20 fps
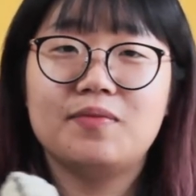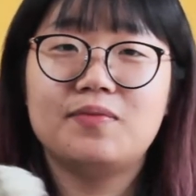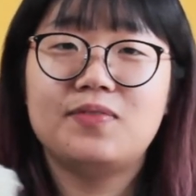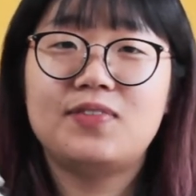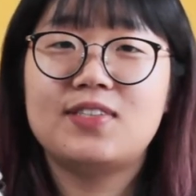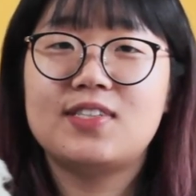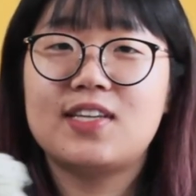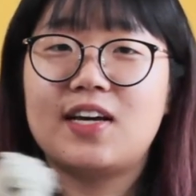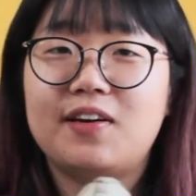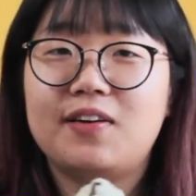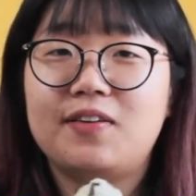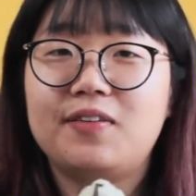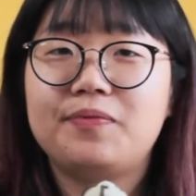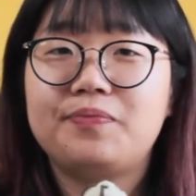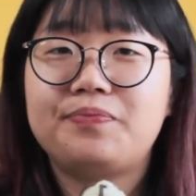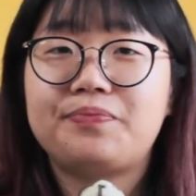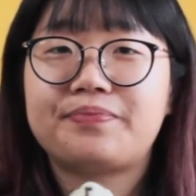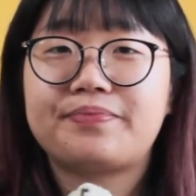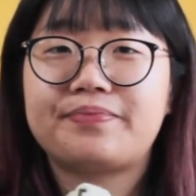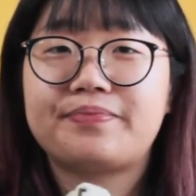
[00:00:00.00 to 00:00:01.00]
So
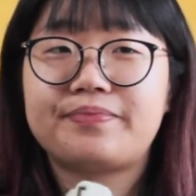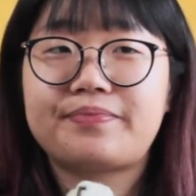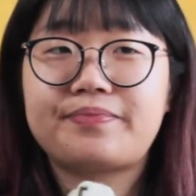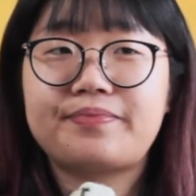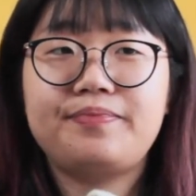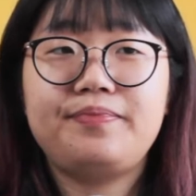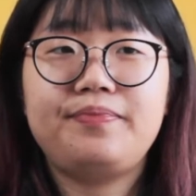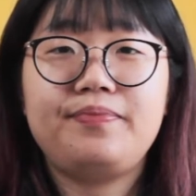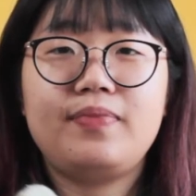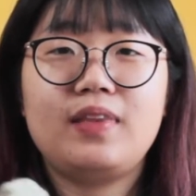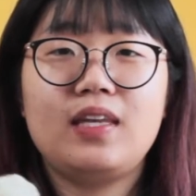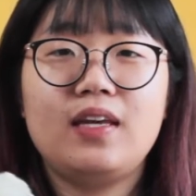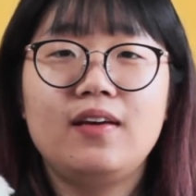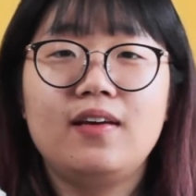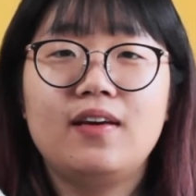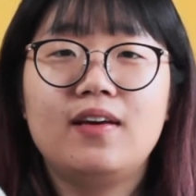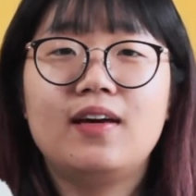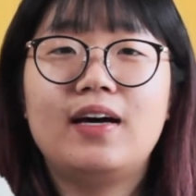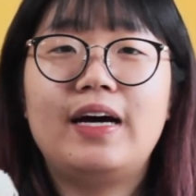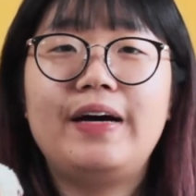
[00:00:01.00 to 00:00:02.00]

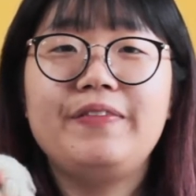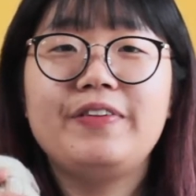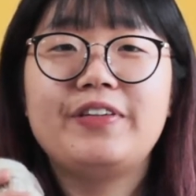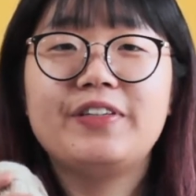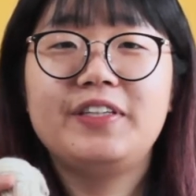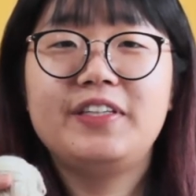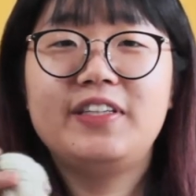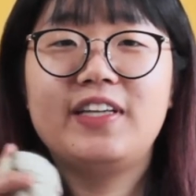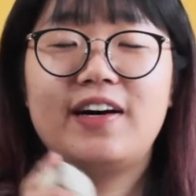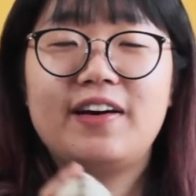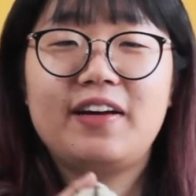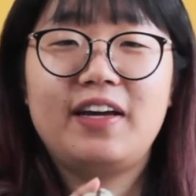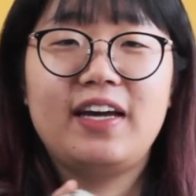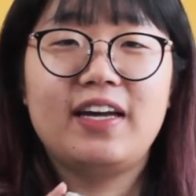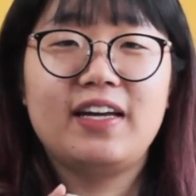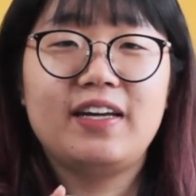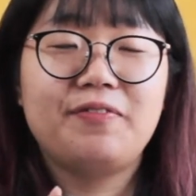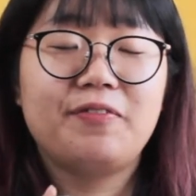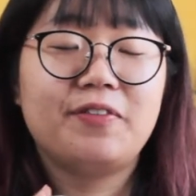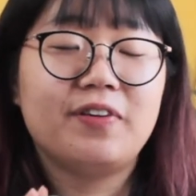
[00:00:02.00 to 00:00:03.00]
I'm gonna dye
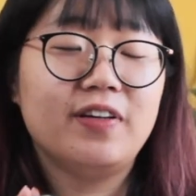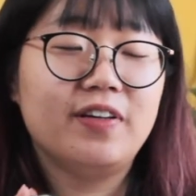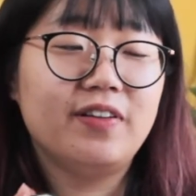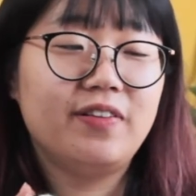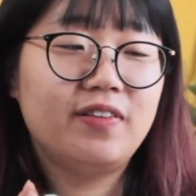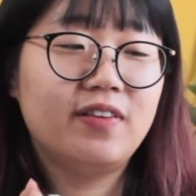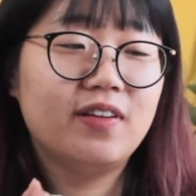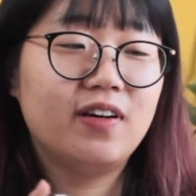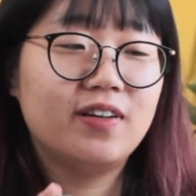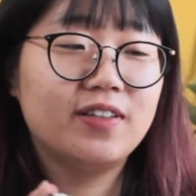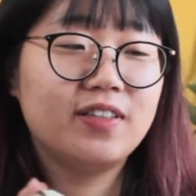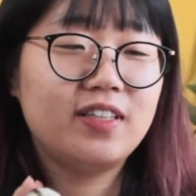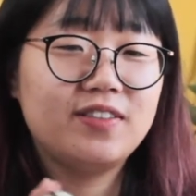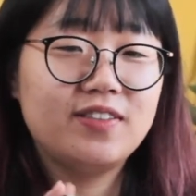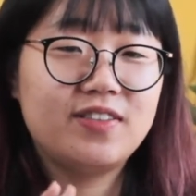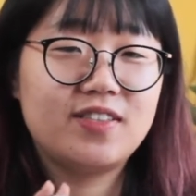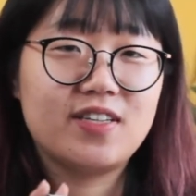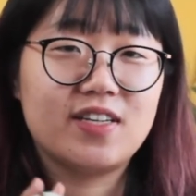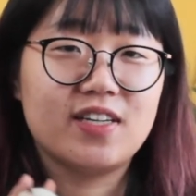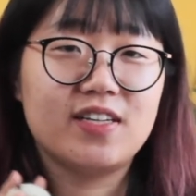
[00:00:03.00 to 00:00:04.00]
it with onion
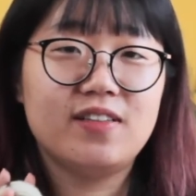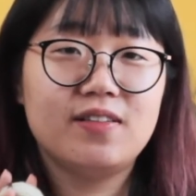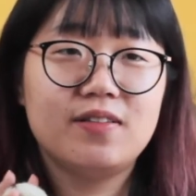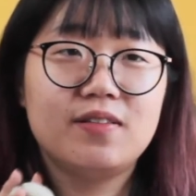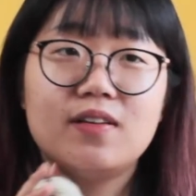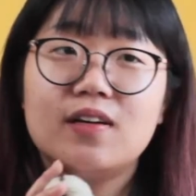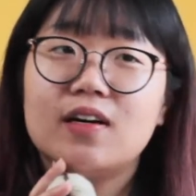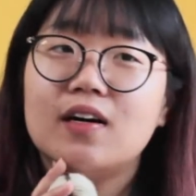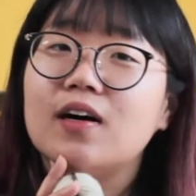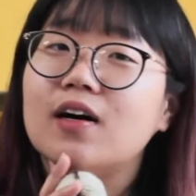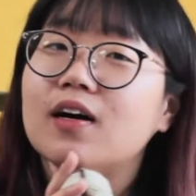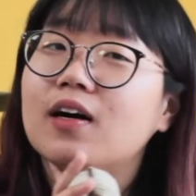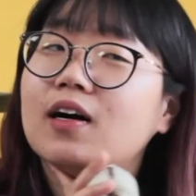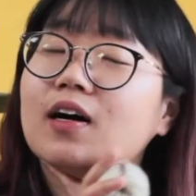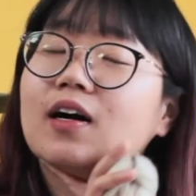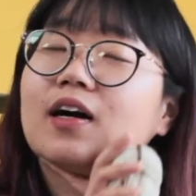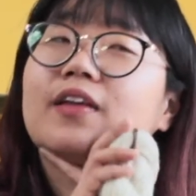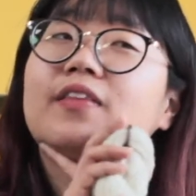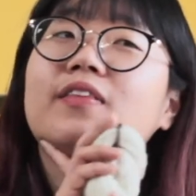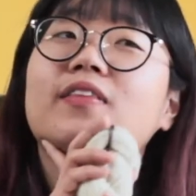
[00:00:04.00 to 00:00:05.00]
skin,
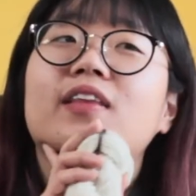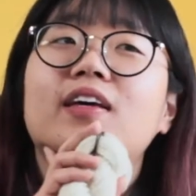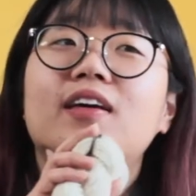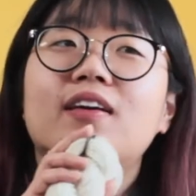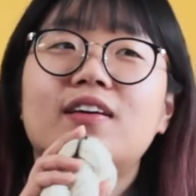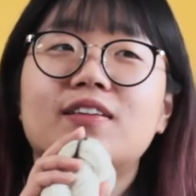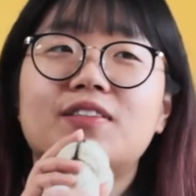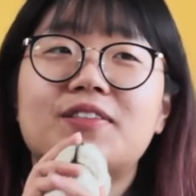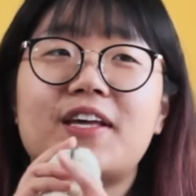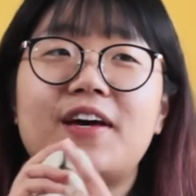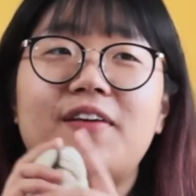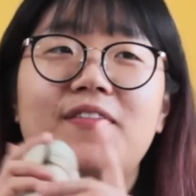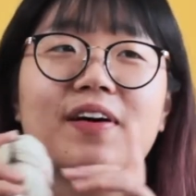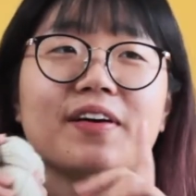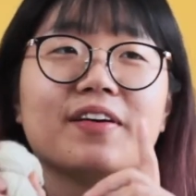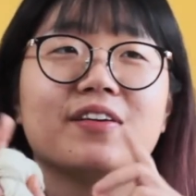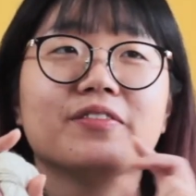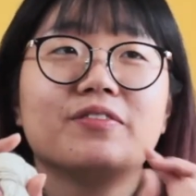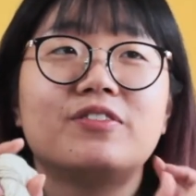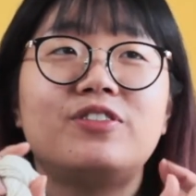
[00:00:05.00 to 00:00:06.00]
I think. So
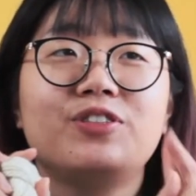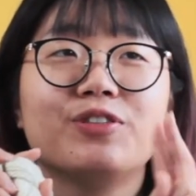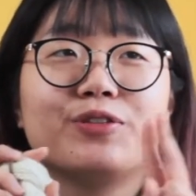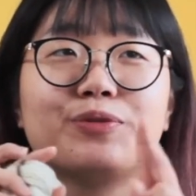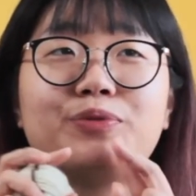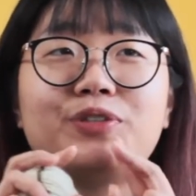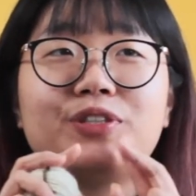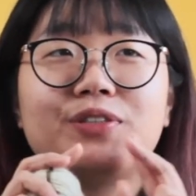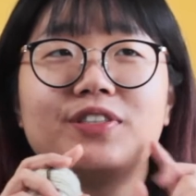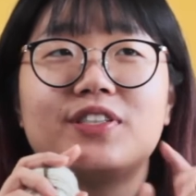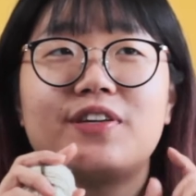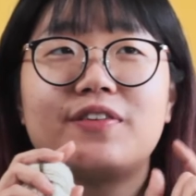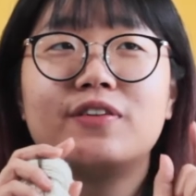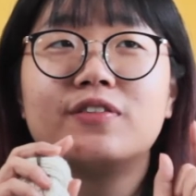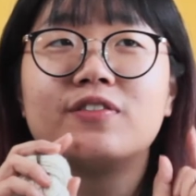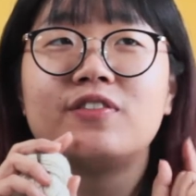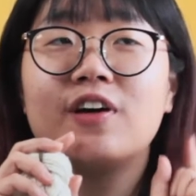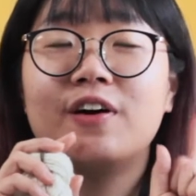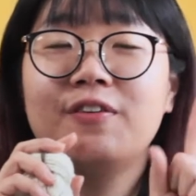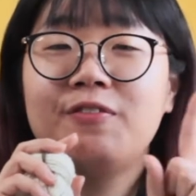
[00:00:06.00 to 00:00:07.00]
I got two options. I
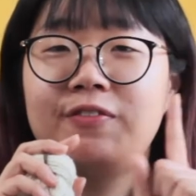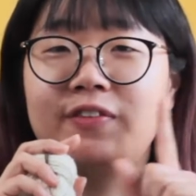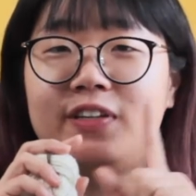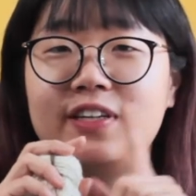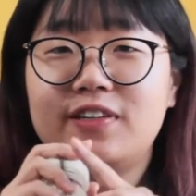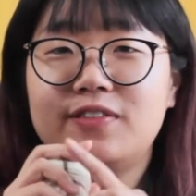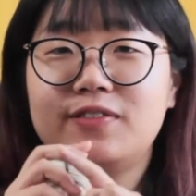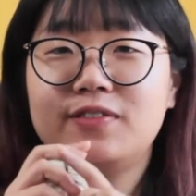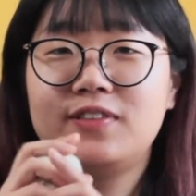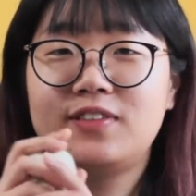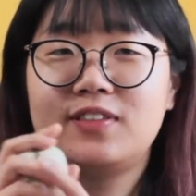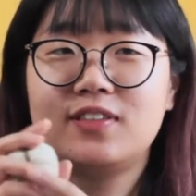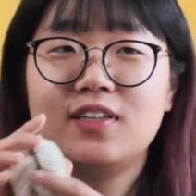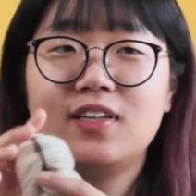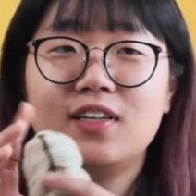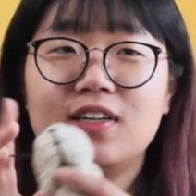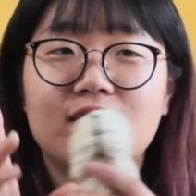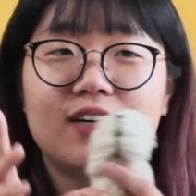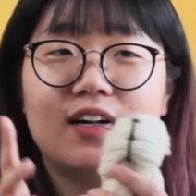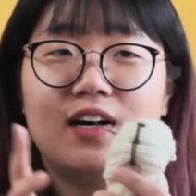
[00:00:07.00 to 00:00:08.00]
got daffodils.
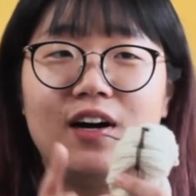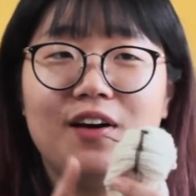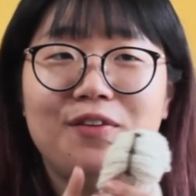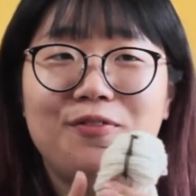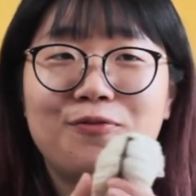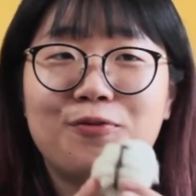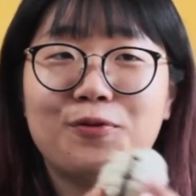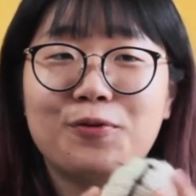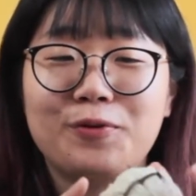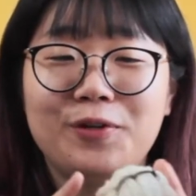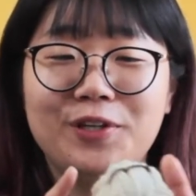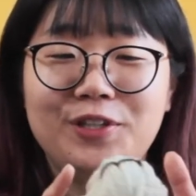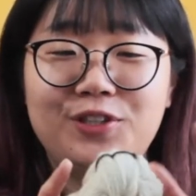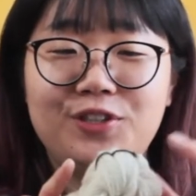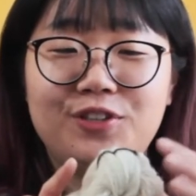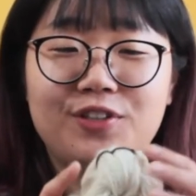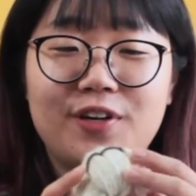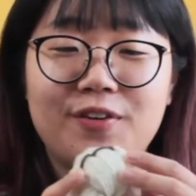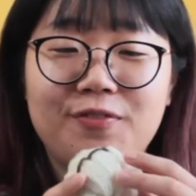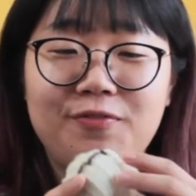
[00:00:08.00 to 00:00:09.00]
I
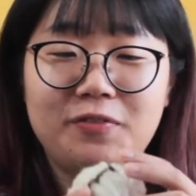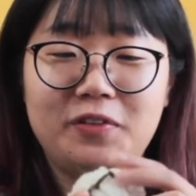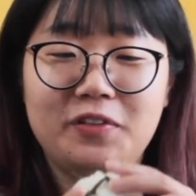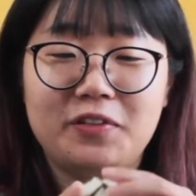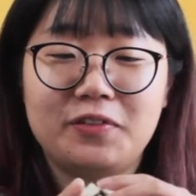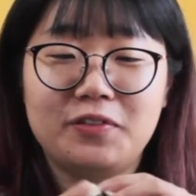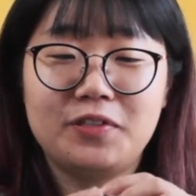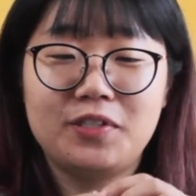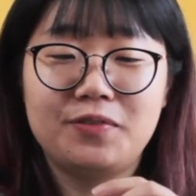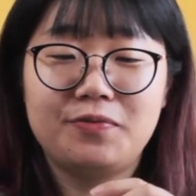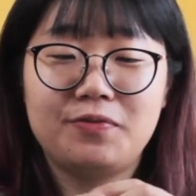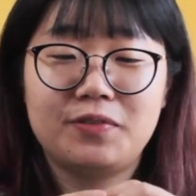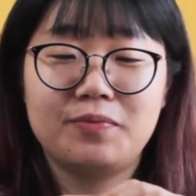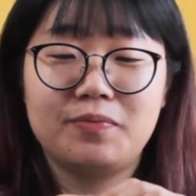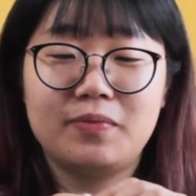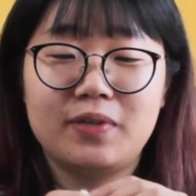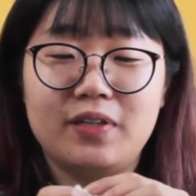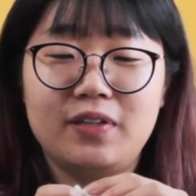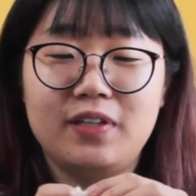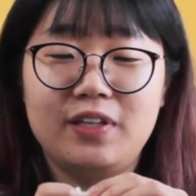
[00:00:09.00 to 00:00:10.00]
foraged daffodils from
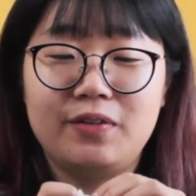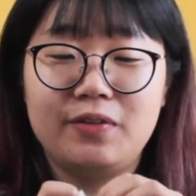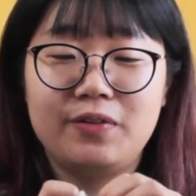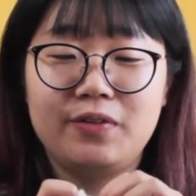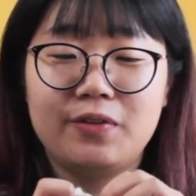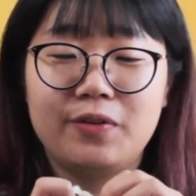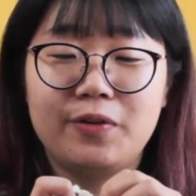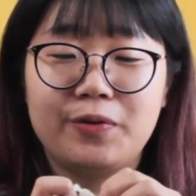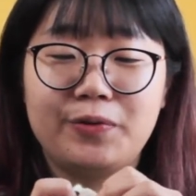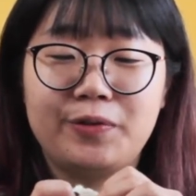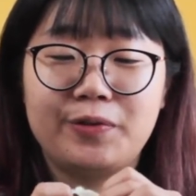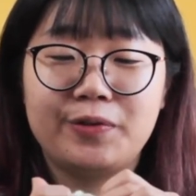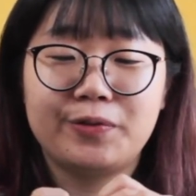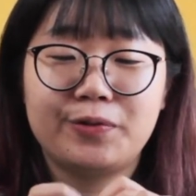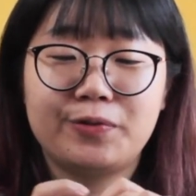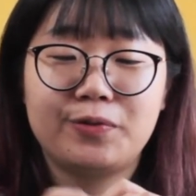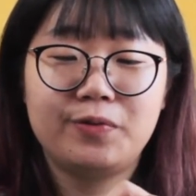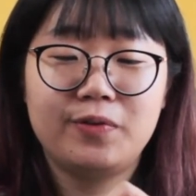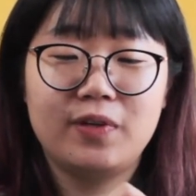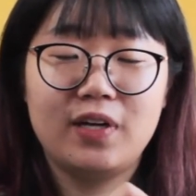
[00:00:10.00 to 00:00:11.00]
my
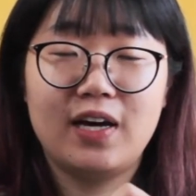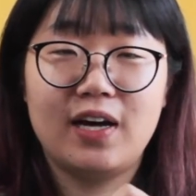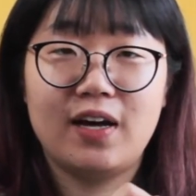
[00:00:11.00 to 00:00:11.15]
local